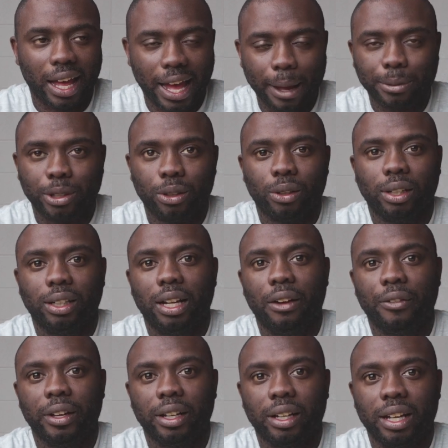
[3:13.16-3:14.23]
absolutely
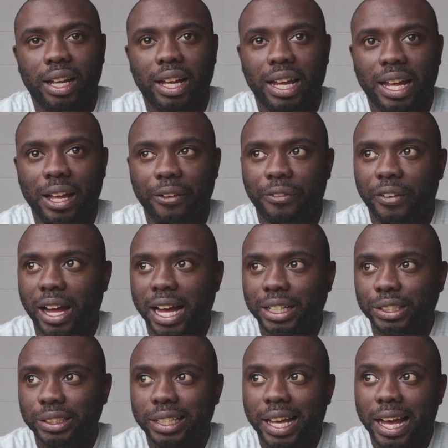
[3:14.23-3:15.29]
love it. If I
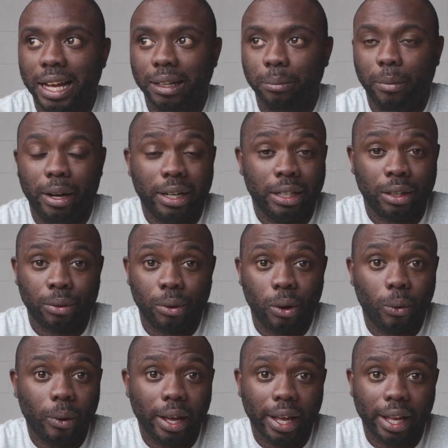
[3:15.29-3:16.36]
just had money to throw
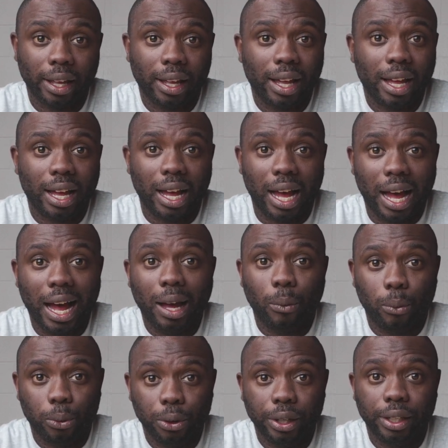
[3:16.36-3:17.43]
away, I
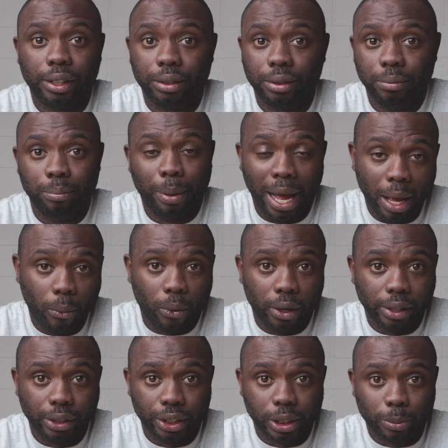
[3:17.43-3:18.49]
would buy
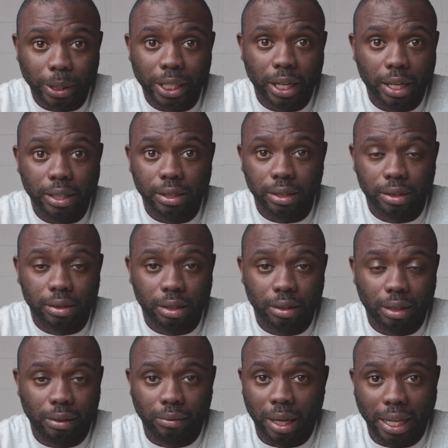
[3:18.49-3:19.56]
one just because
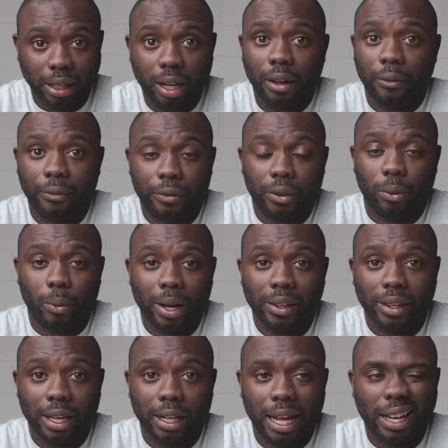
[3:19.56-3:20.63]
I love
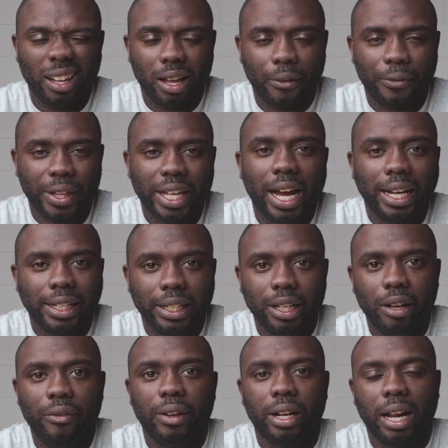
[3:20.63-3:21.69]
the
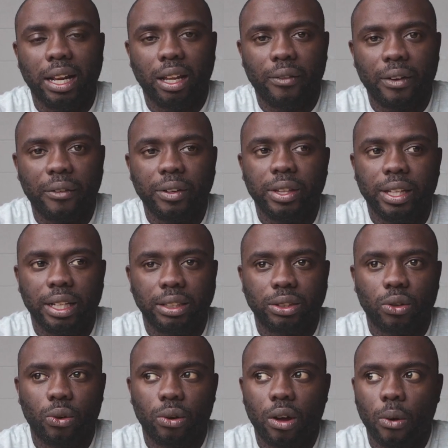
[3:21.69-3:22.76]
idea of it. I love everything that's
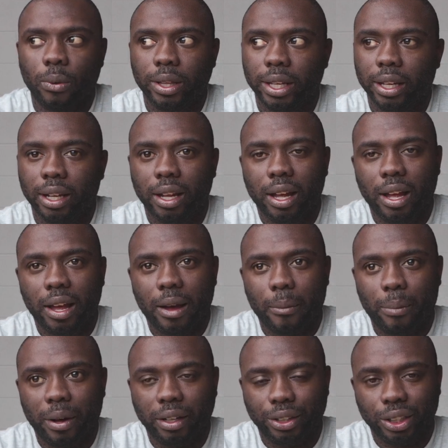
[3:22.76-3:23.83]
going on with it.
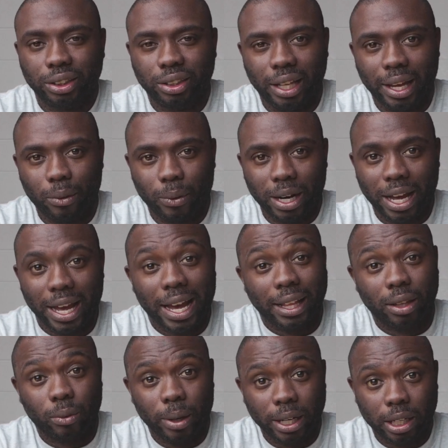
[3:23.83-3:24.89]
But just like when I had
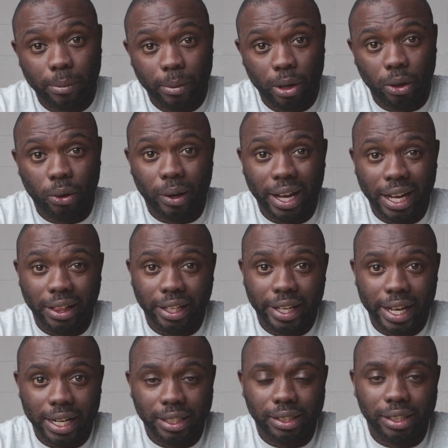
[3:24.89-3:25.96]
the Red Komodo and the
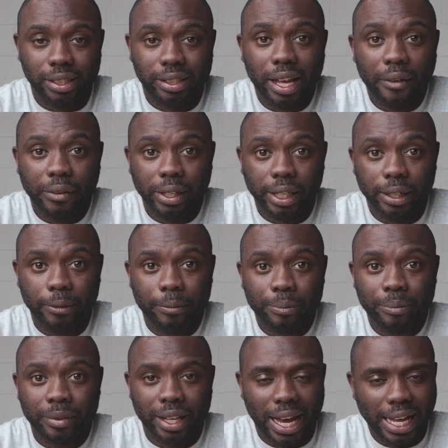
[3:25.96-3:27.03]
Canon C70
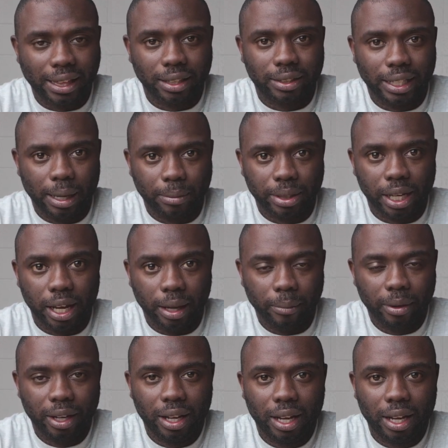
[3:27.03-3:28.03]
at the same time,